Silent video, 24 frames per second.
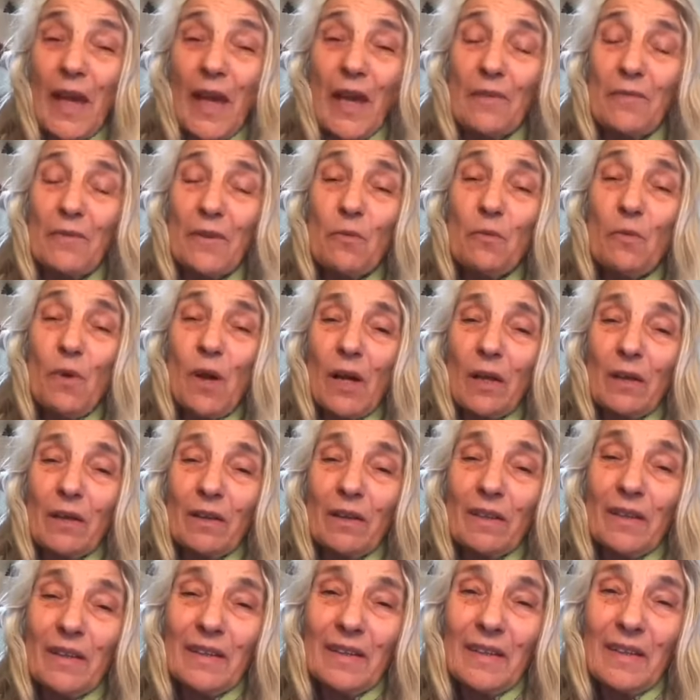everyone
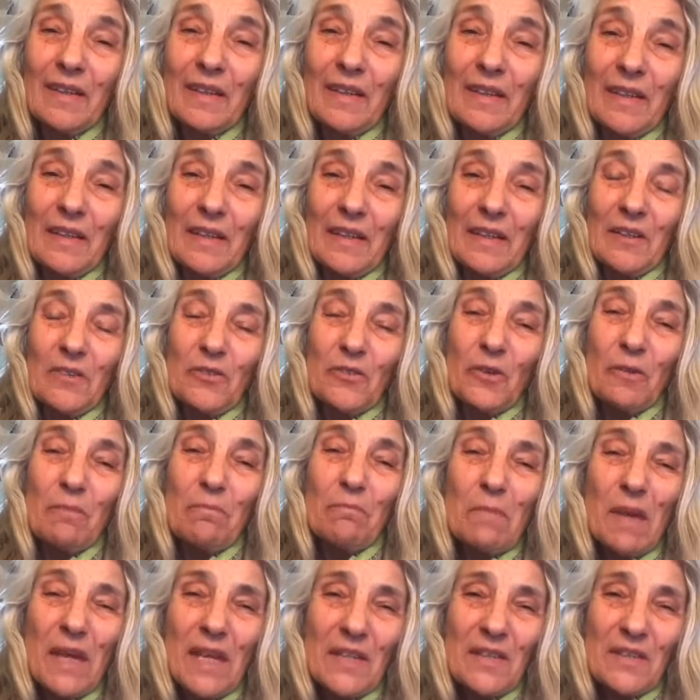
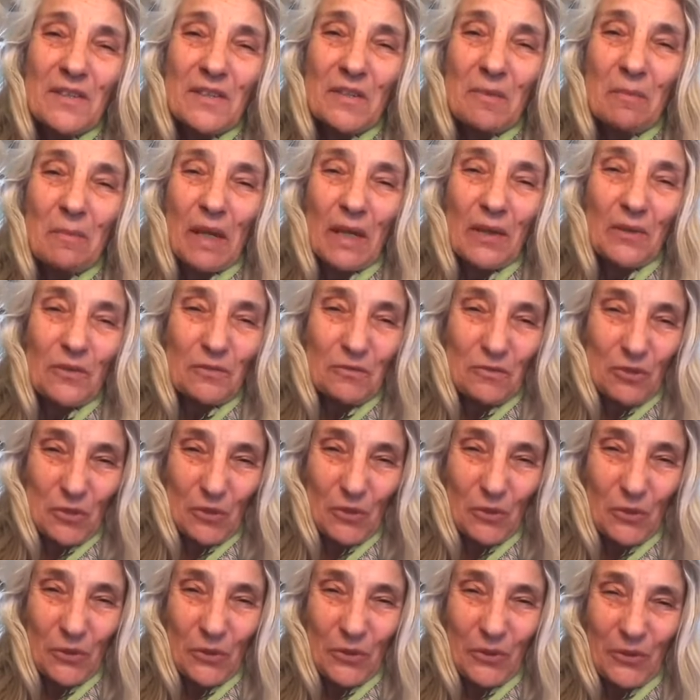tremendous amount of
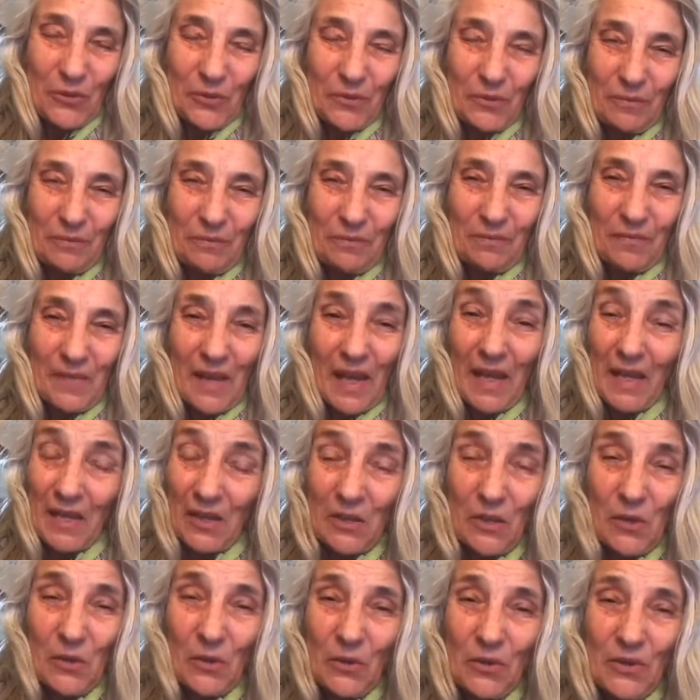joy. I
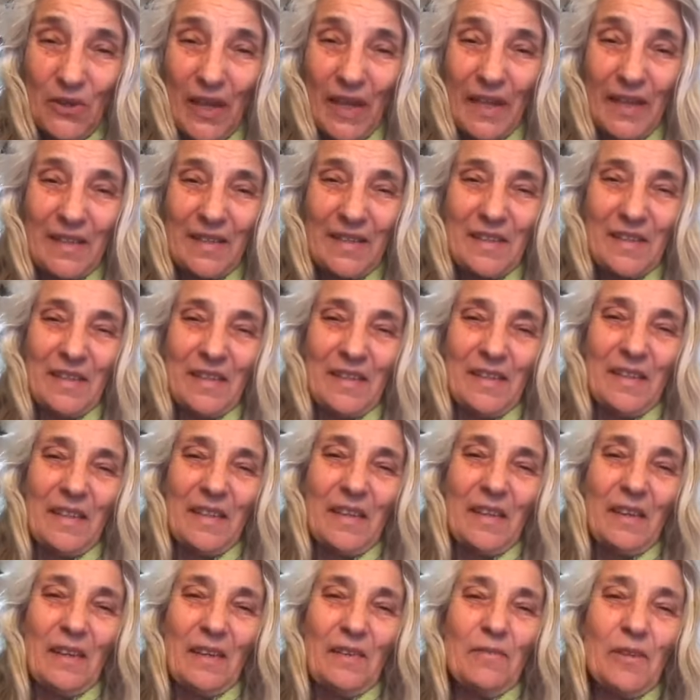know that
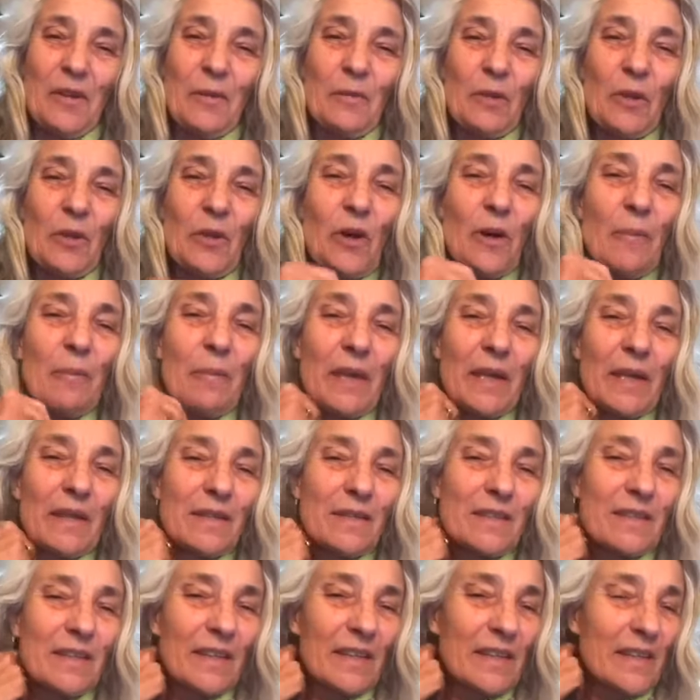from the
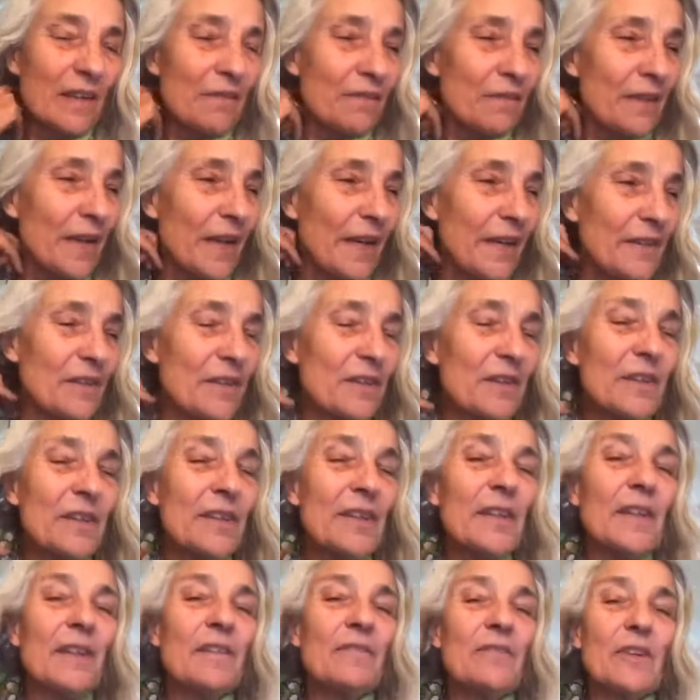comments that I've had
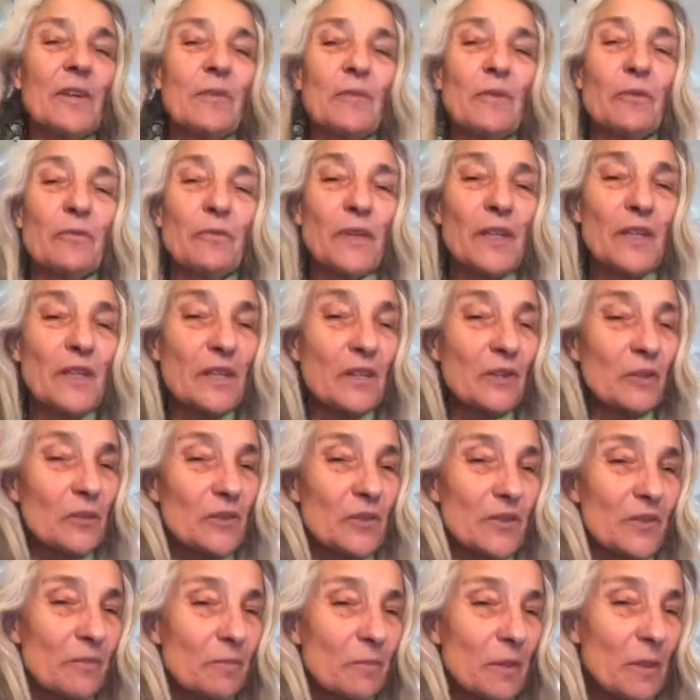from the
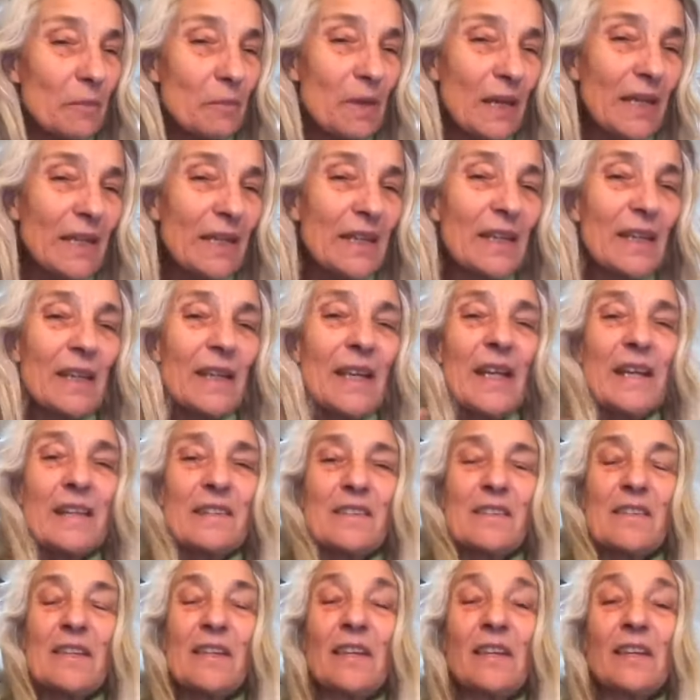videos I've been making
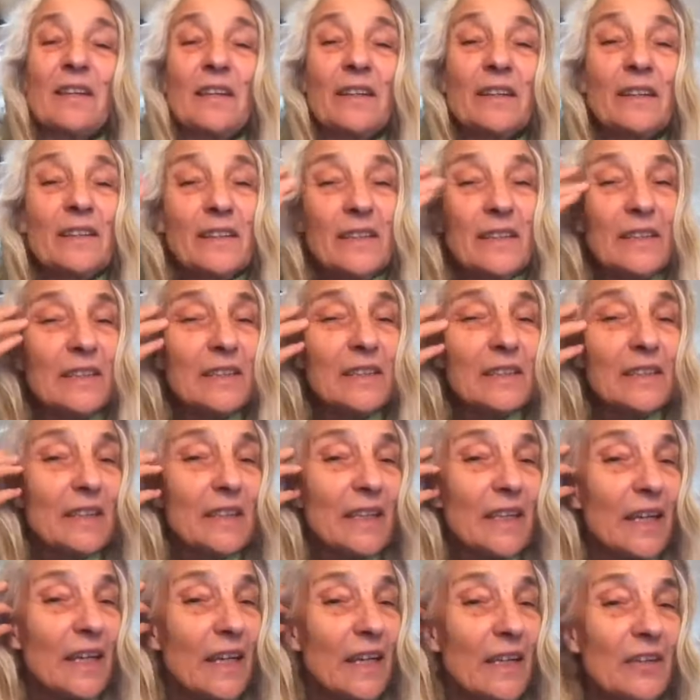last year
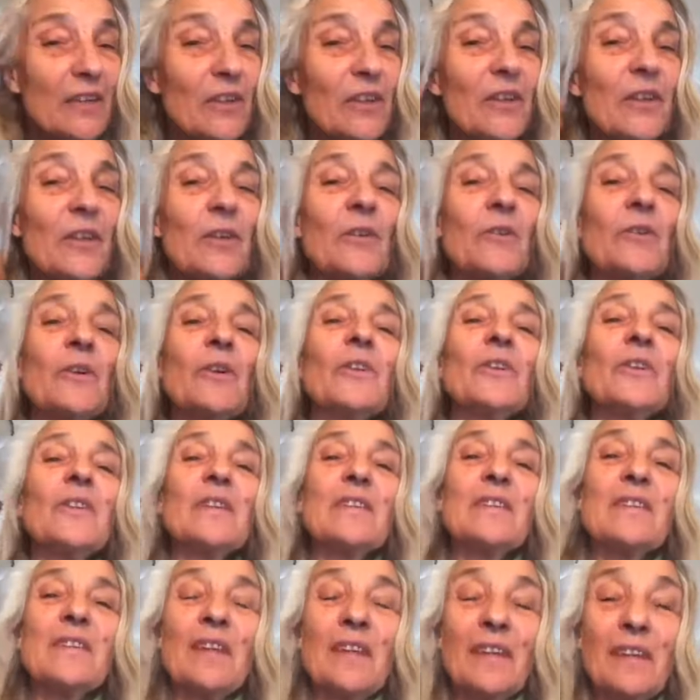and earlier on
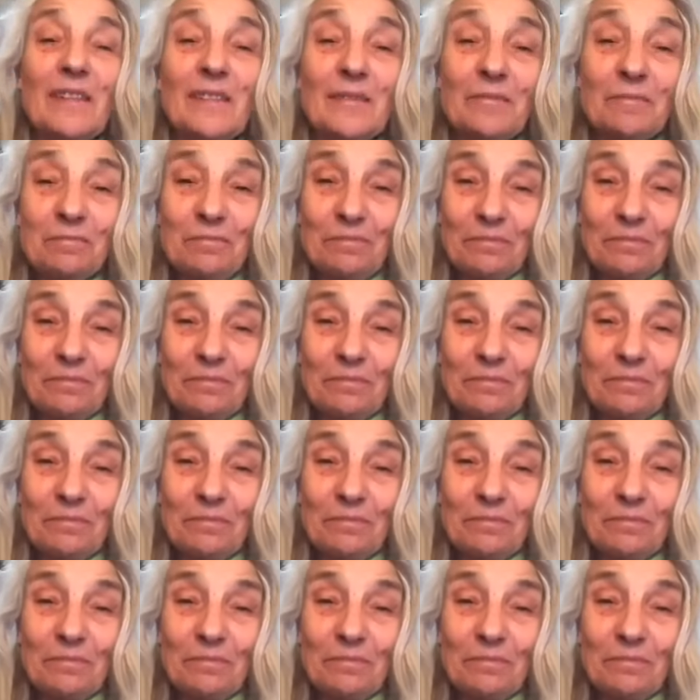this year.